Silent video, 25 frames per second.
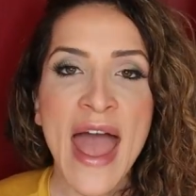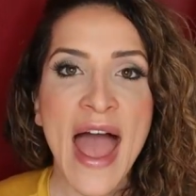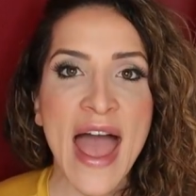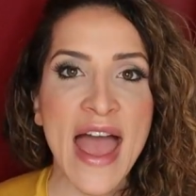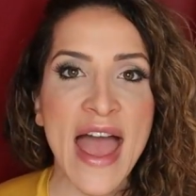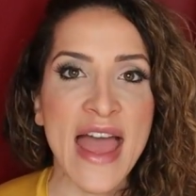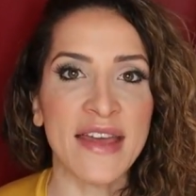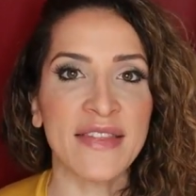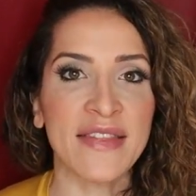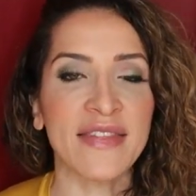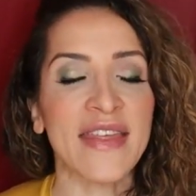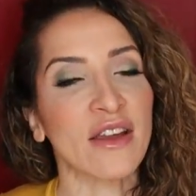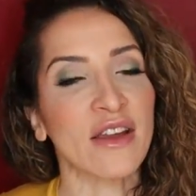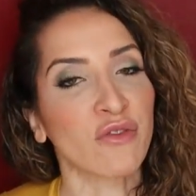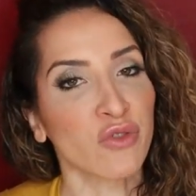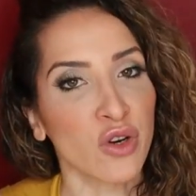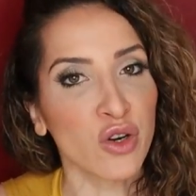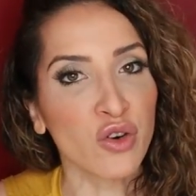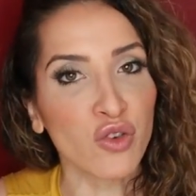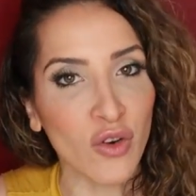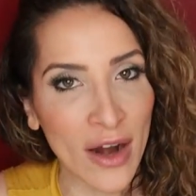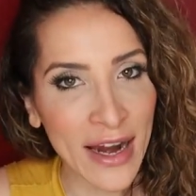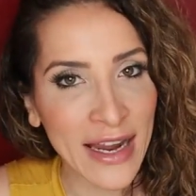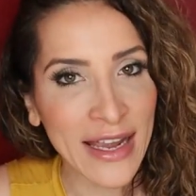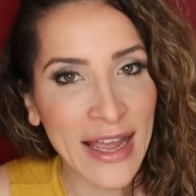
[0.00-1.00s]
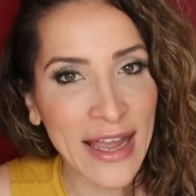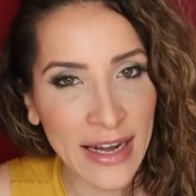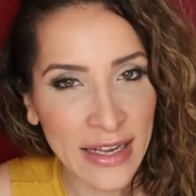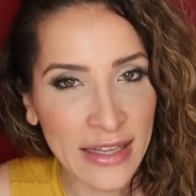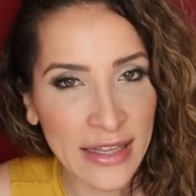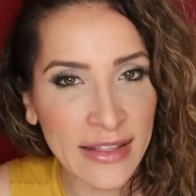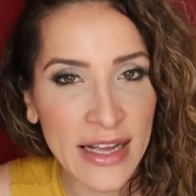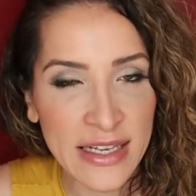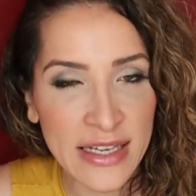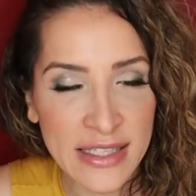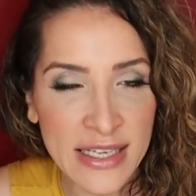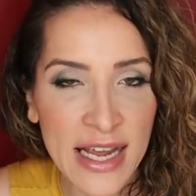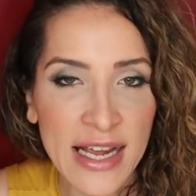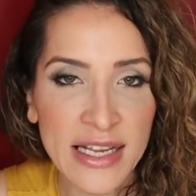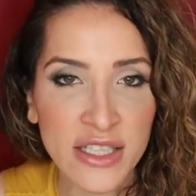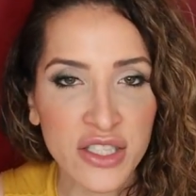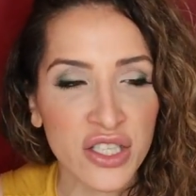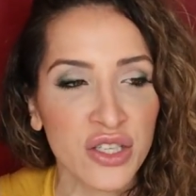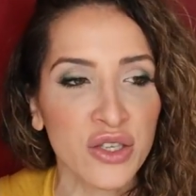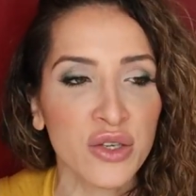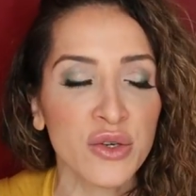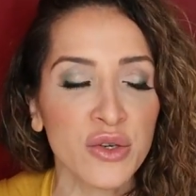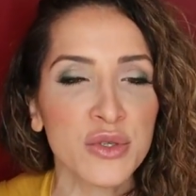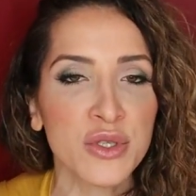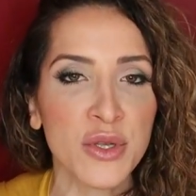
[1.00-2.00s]
and they regret getting that
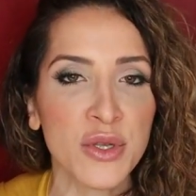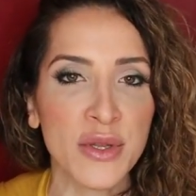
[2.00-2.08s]
tattoo.